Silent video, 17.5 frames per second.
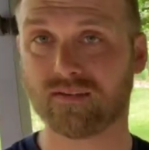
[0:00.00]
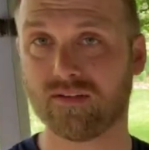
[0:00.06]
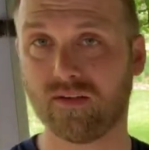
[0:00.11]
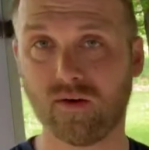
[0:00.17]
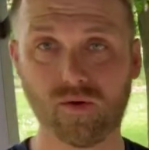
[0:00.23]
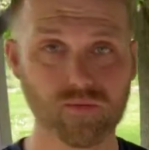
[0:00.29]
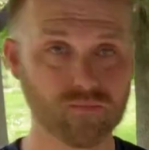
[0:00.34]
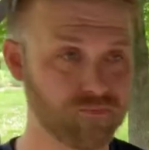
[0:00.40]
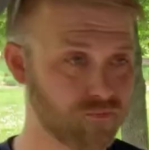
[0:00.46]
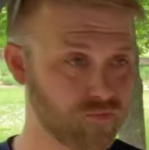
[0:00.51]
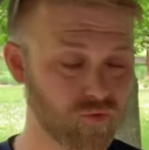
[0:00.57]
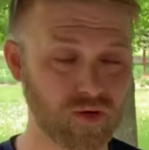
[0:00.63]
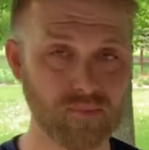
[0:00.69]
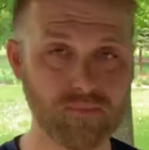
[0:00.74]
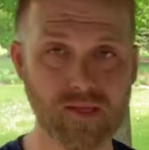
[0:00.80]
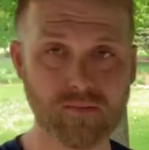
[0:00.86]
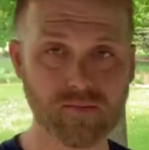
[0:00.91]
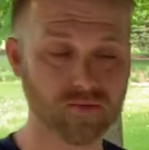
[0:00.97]
So
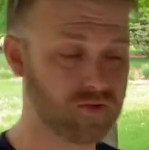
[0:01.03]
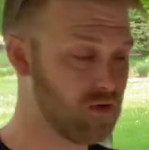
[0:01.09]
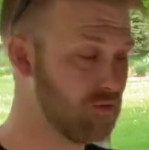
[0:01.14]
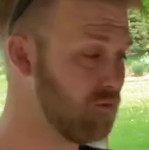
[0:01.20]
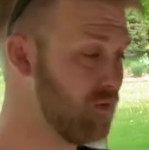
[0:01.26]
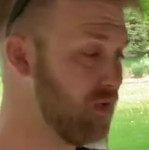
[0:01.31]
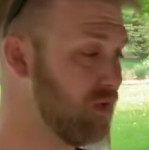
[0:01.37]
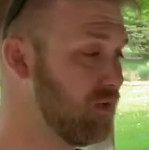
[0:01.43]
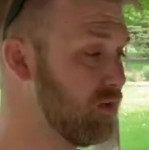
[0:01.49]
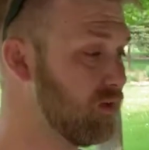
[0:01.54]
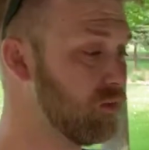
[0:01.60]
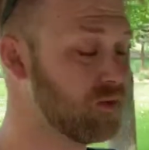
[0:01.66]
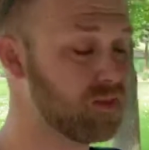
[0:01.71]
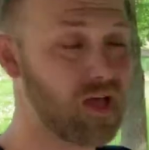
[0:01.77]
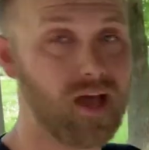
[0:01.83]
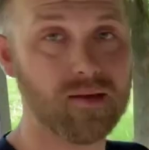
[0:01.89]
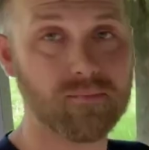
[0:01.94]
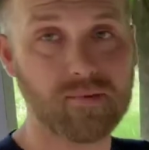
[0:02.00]
3 people could be here with
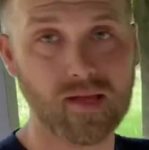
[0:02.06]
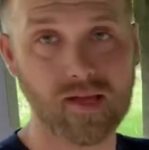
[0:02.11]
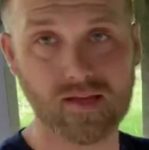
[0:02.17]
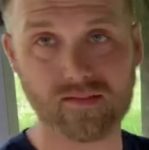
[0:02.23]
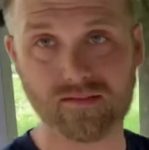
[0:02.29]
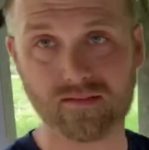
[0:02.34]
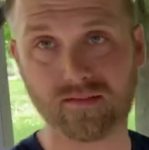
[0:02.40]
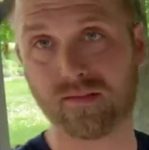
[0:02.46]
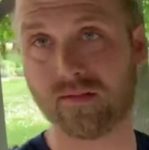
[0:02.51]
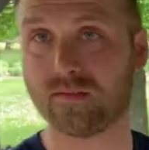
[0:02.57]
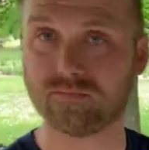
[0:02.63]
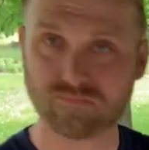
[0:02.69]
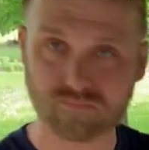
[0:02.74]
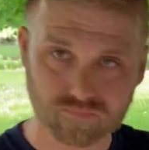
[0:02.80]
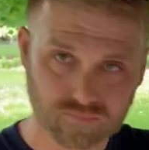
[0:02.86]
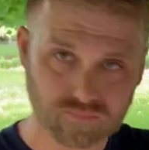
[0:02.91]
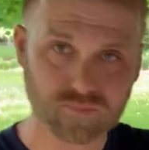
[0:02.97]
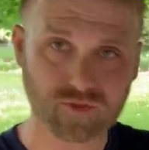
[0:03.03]
iPads, or
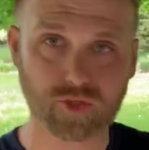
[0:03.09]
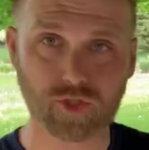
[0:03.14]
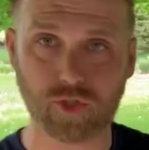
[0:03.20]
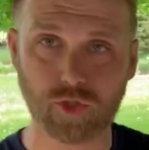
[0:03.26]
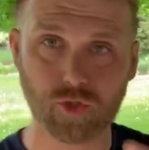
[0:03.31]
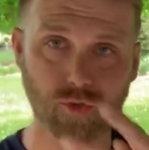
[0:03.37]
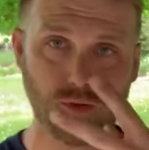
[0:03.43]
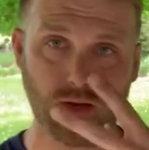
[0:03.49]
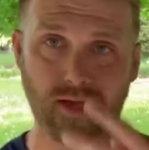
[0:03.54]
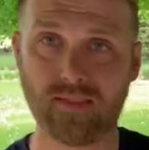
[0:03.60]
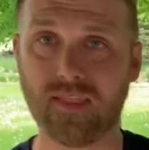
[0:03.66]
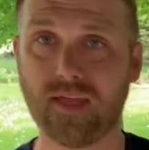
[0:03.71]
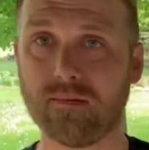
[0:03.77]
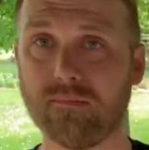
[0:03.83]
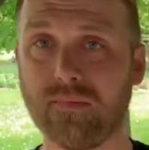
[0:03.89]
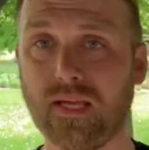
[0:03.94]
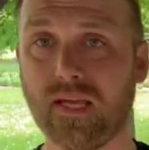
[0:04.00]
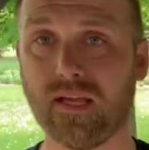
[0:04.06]
2, and
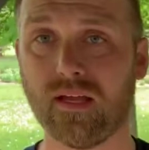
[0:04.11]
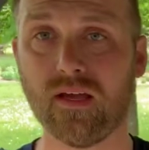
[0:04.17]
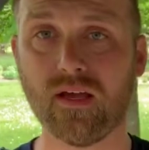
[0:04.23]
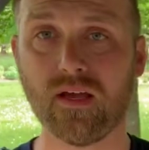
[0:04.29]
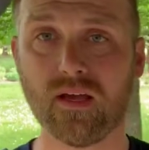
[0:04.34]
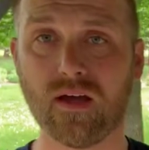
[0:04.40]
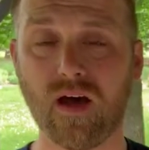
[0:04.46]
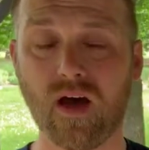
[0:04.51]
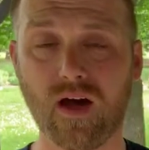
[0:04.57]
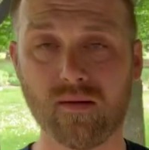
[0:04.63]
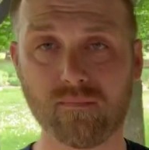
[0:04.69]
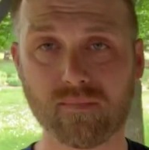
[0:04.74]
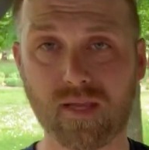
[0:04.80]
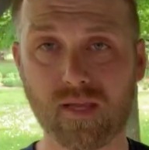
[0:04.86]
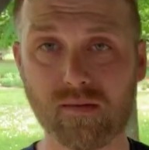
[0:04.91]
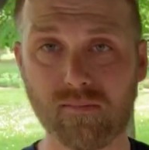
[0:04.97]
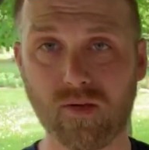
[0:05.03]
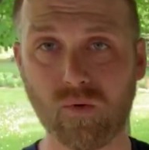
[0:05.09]
then me
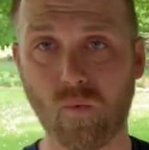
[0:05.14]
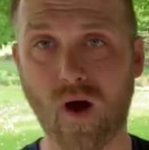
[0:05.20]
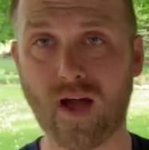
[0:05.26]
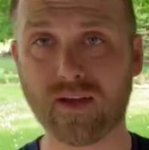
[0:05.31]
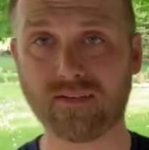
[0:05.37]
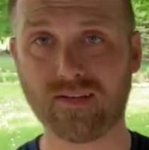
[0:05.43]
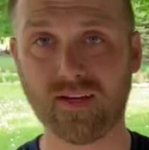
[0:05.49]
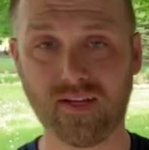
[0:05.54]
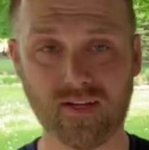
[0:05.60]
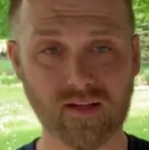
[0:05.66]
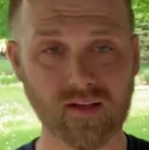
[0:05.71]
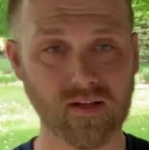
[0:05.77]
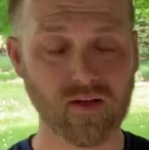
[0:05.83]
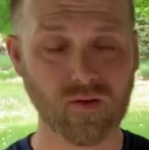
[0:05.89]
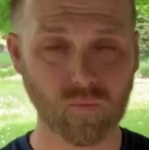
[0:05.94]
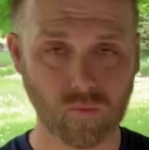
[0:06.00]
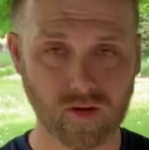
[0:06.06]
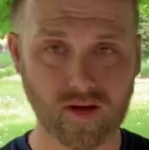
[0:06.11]
can be watching
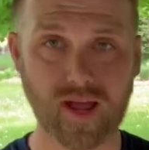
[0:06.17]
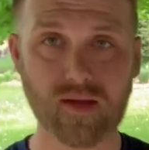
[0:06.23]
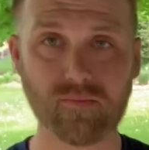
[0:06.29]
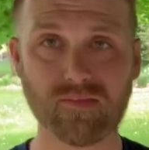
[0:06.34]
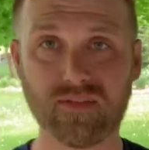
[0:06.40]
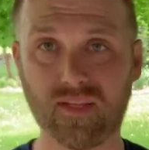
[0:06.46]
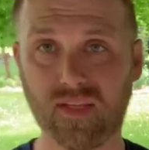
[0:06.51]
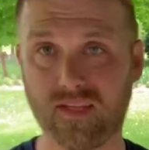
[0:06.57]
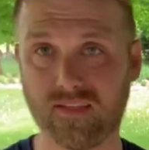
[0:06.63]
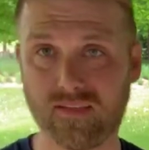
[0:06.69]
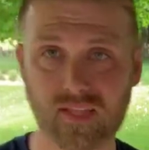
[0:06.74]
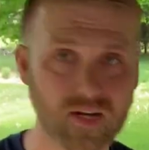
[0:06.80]
what I'm seeing.